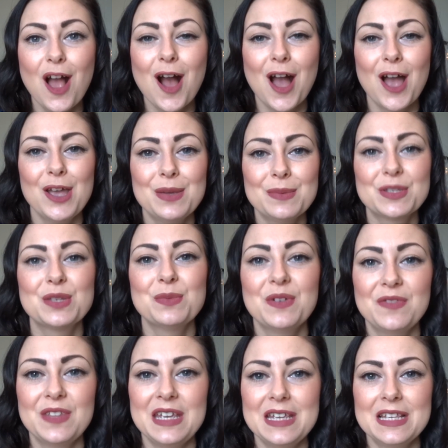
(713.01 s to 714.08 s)
Hope some
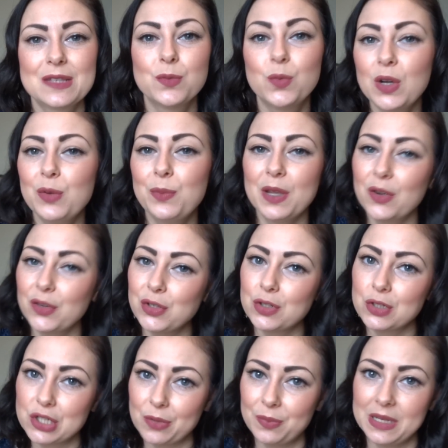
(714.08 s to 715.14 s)
of these will be on
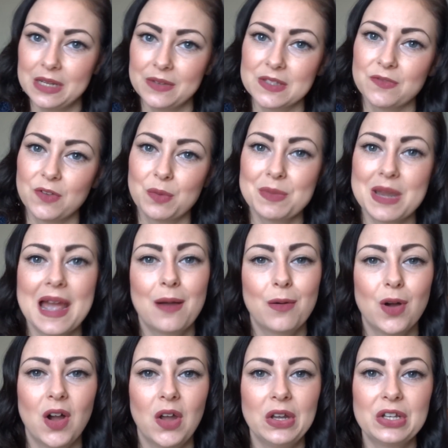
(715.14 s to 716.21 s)
your shopping list from now
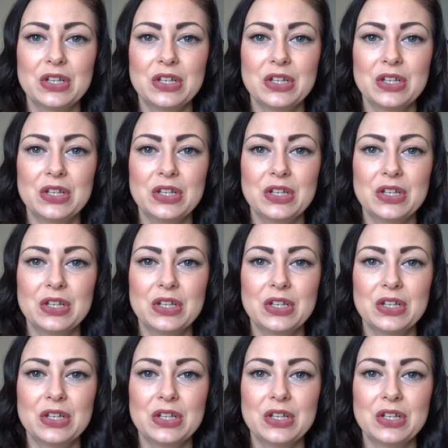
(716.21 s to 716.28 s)
on,